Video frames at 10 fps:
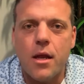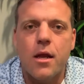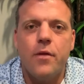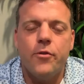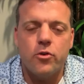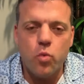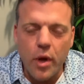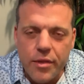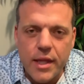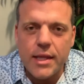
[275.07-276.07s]
If there's
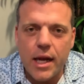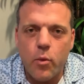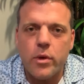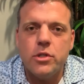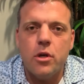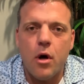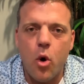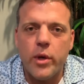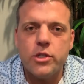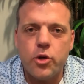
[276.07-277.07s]
one thing that I want you to
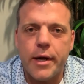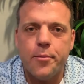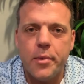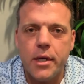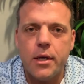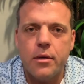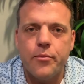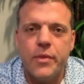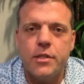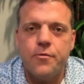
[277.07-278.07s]
always try to be,
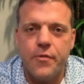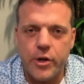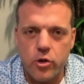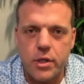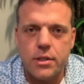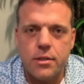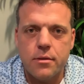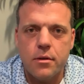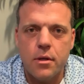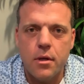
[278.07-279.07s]
is fearless.
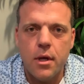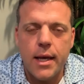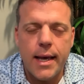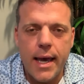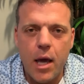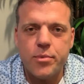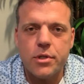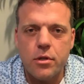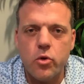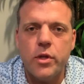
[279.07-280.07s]

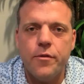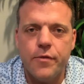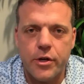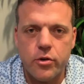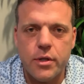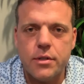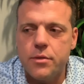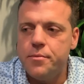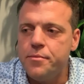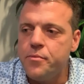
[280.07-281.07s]
Absolutely fearless.
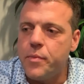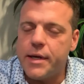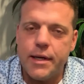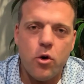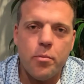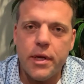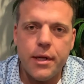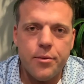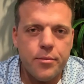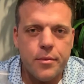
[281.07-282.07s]
And I don't
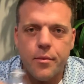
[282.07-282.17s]
mean